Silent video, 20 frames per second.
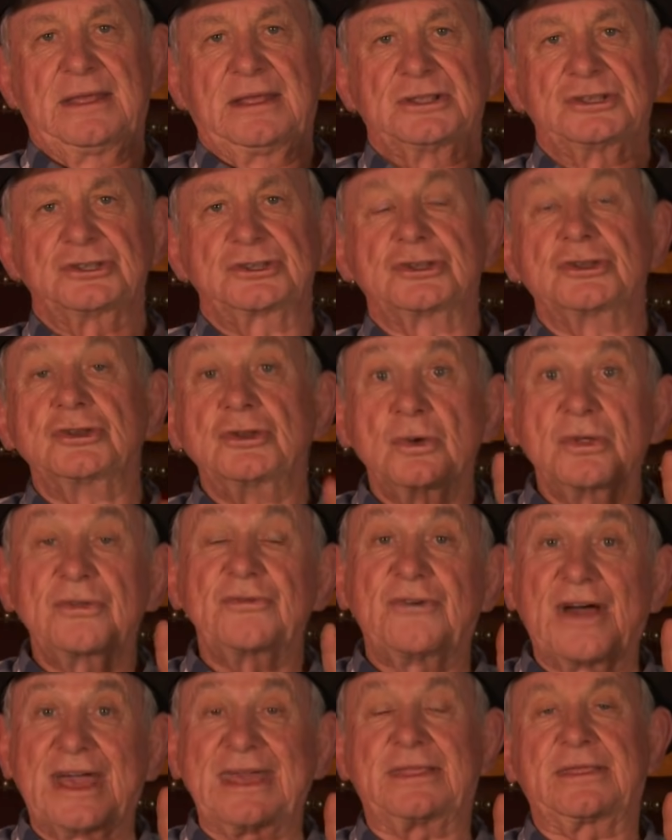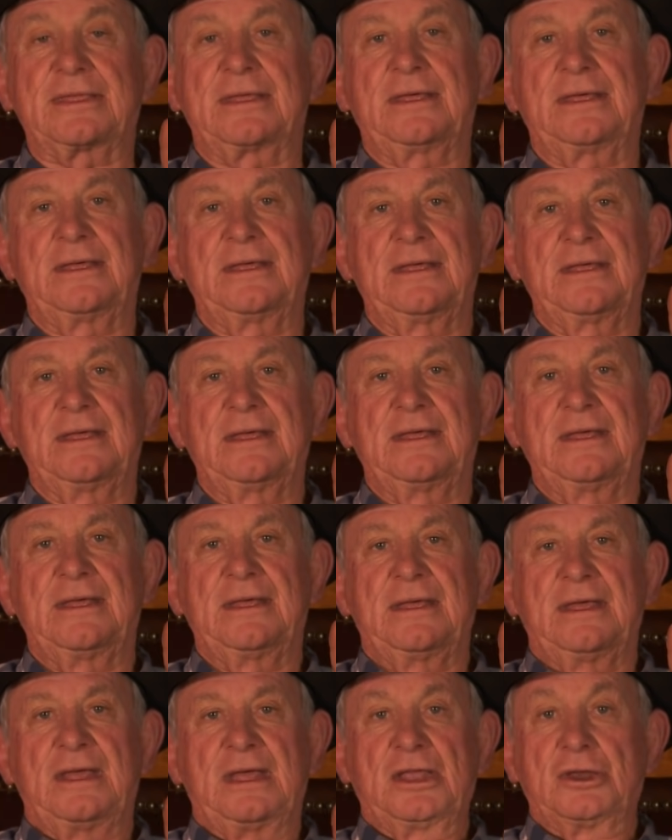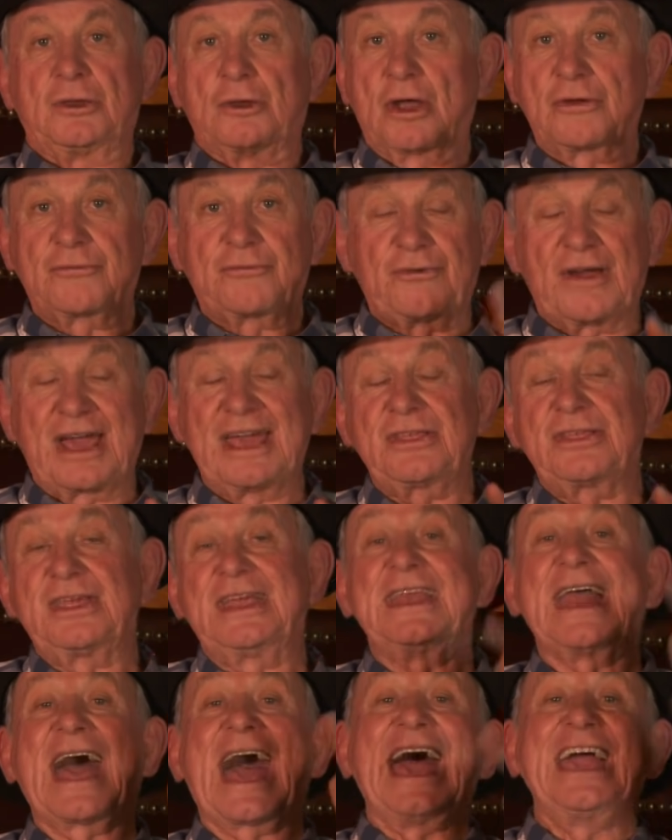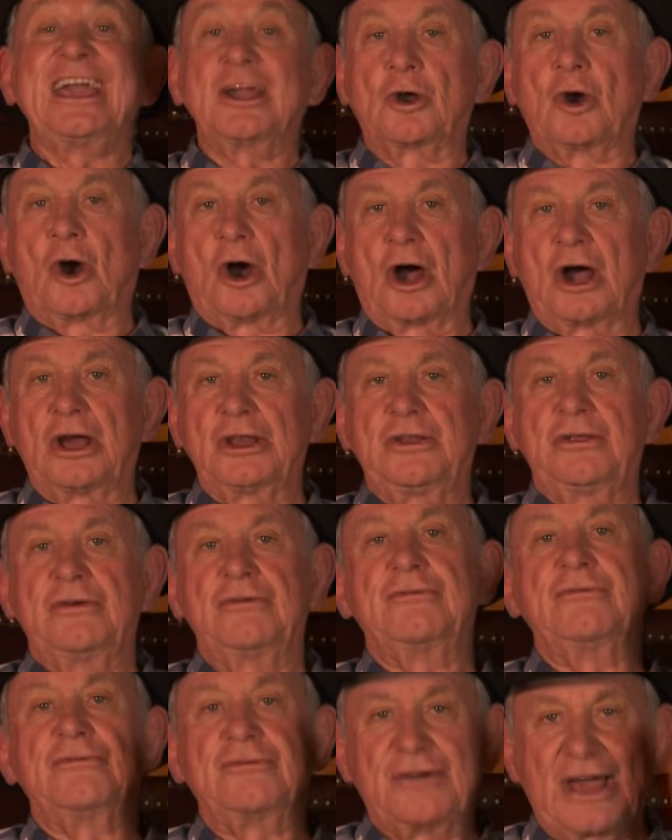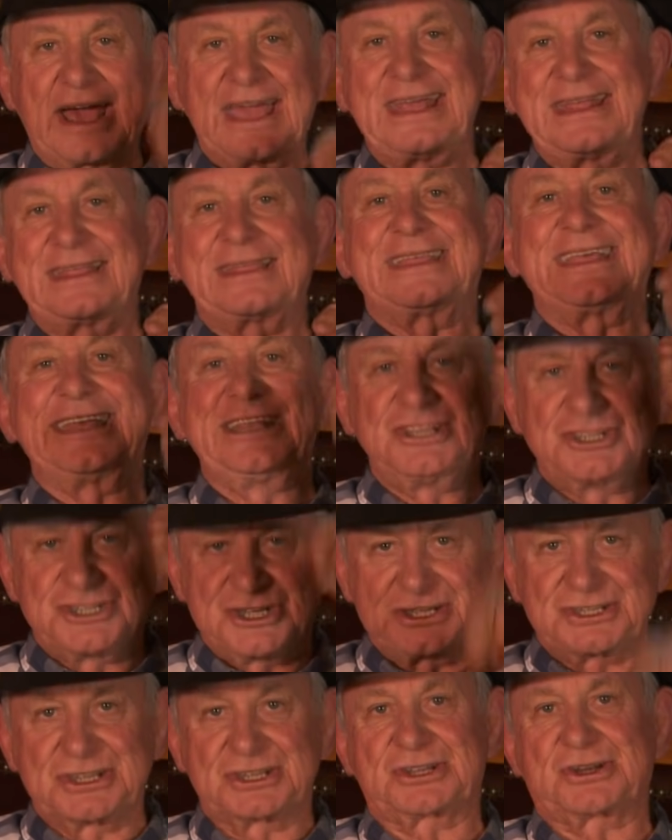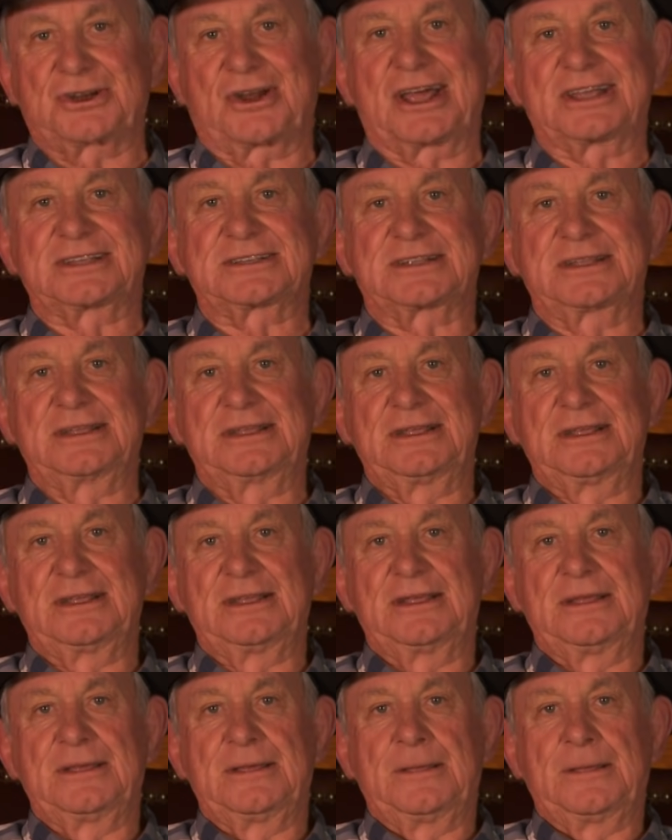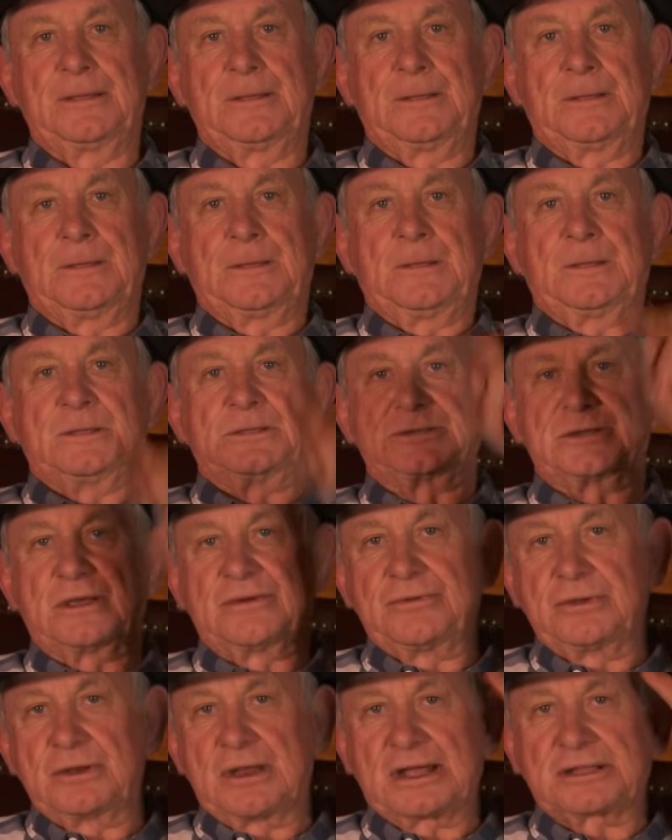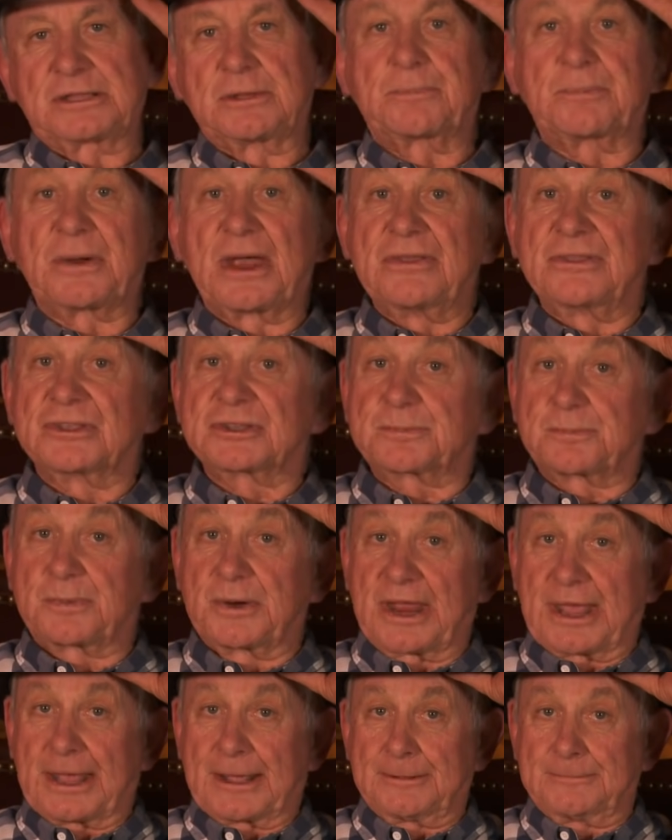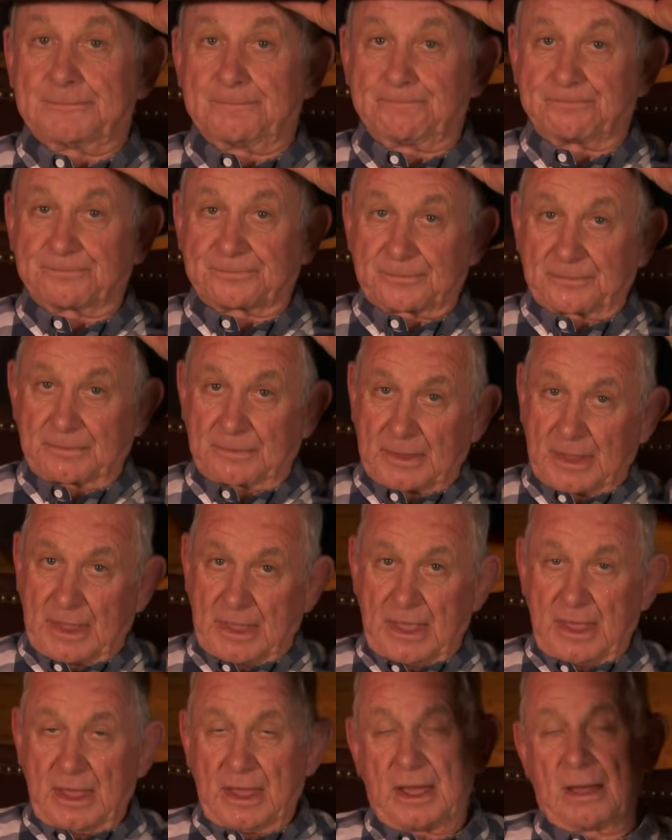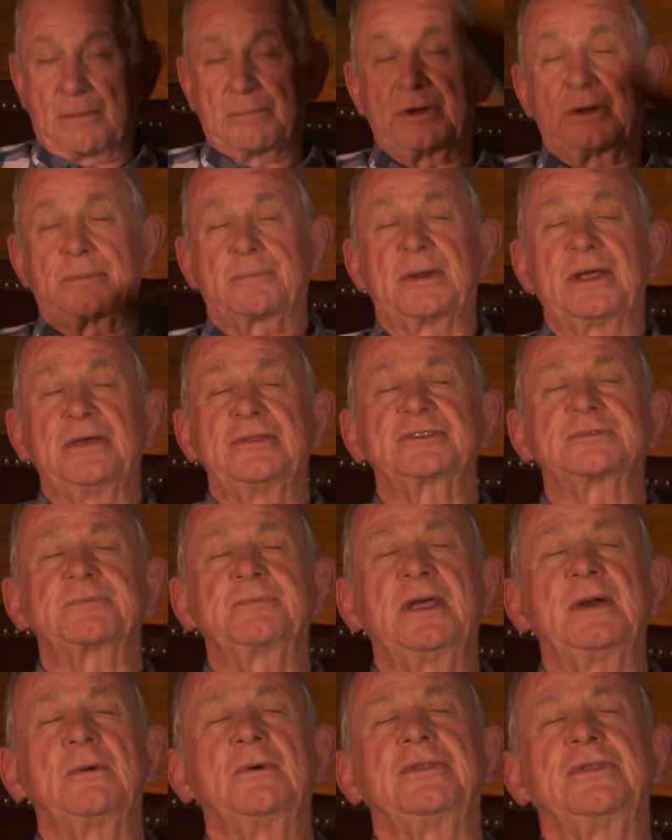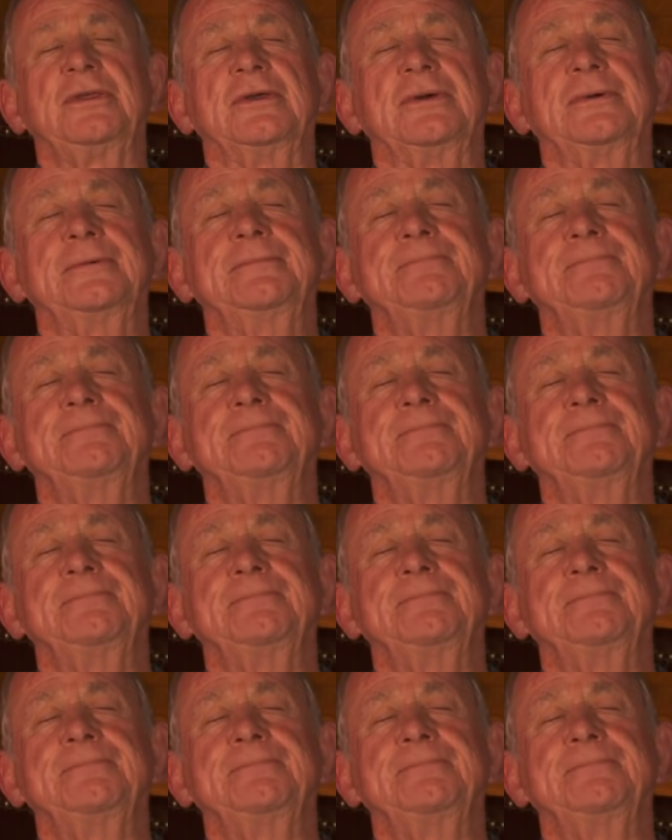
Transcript: It's to do with faith. Not faith in a God, faith in Jesus Christ. So if you'd like to pray this prayer, I'm going to pray this prayer with you.